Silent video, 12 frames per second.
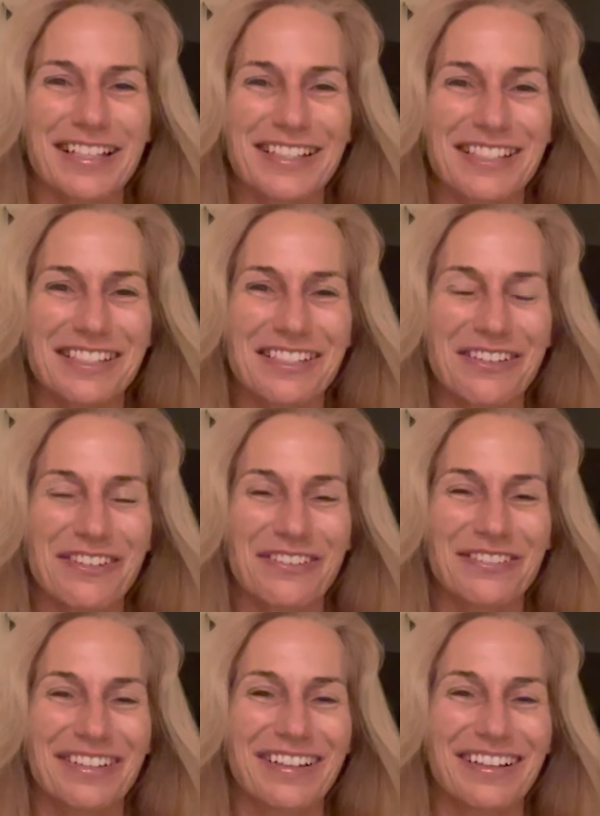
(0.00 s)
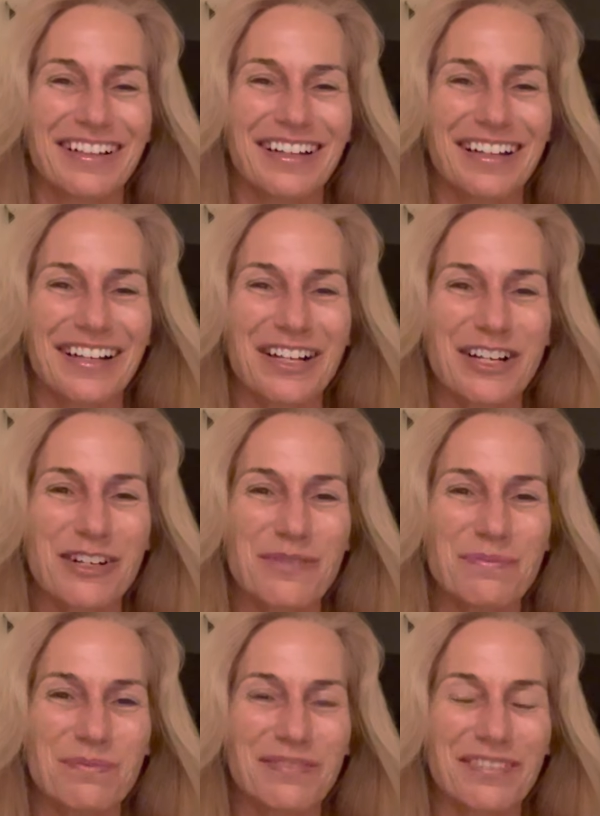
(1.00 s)
So um,
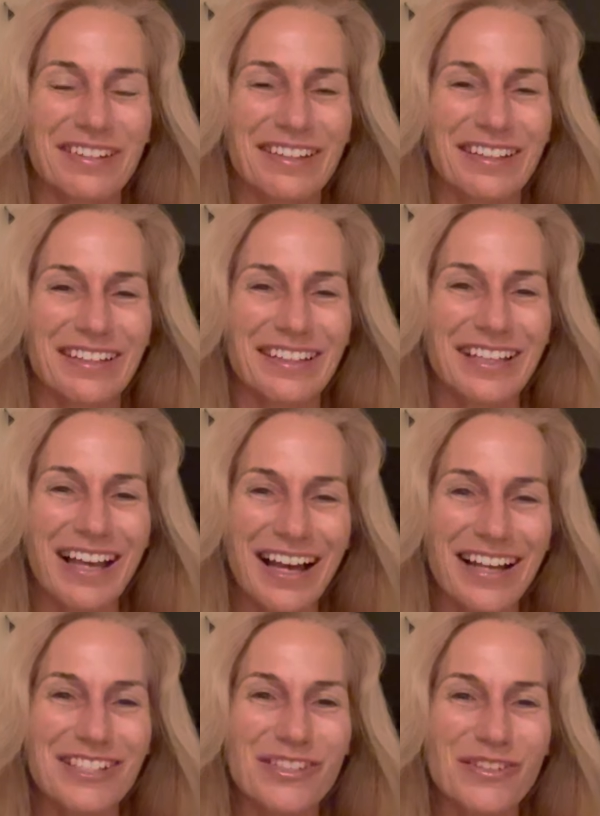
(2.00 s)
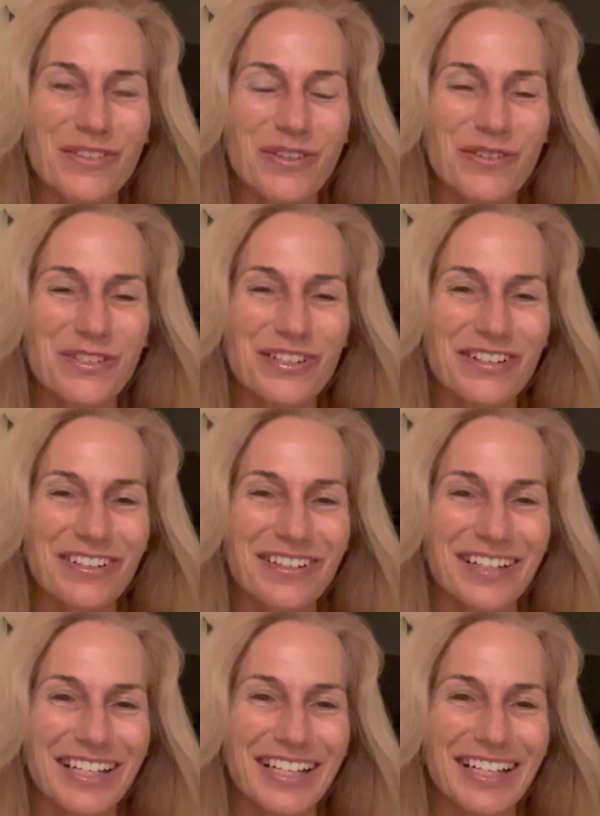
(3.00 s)
yeah, so those are
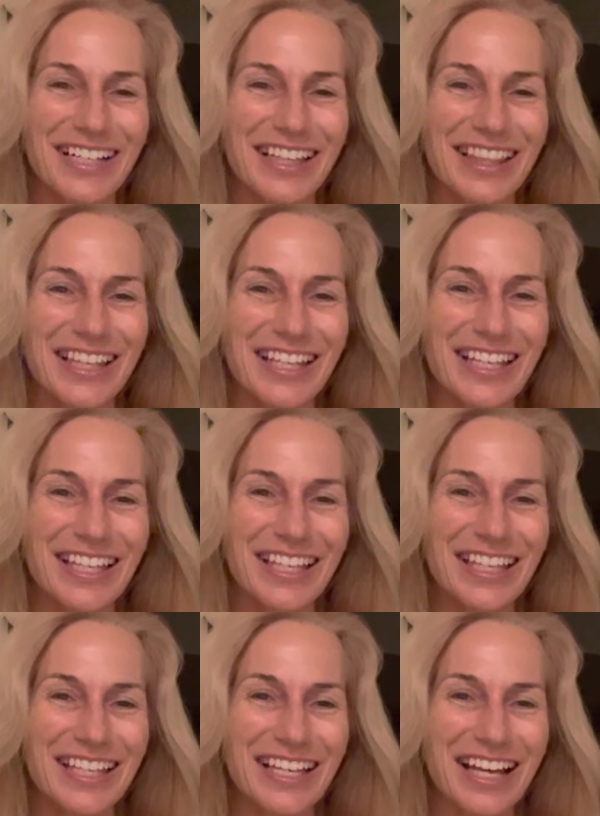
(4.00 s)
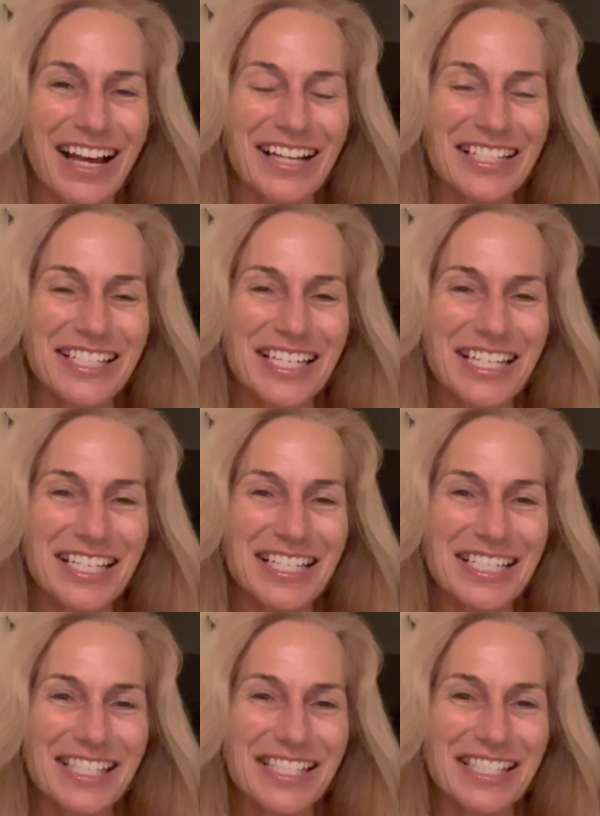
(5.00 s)
the
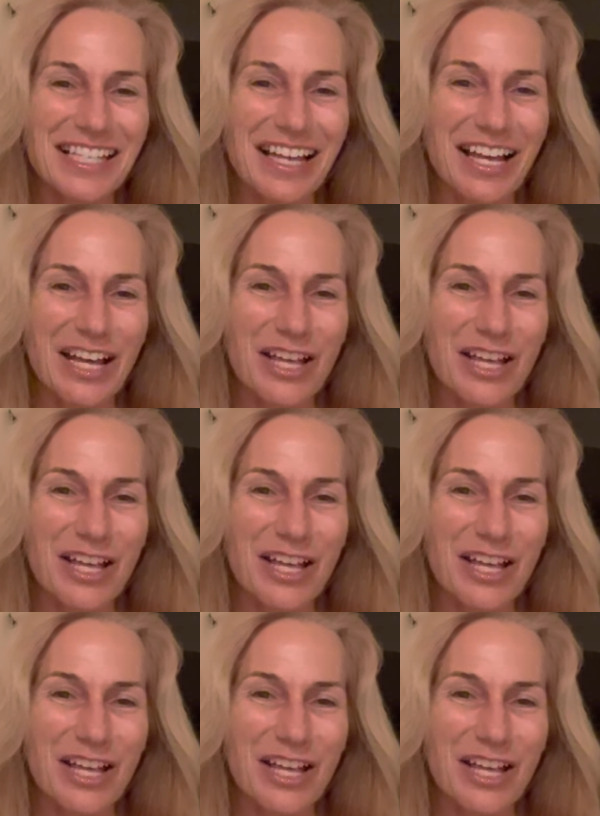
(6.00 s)
ideas uh,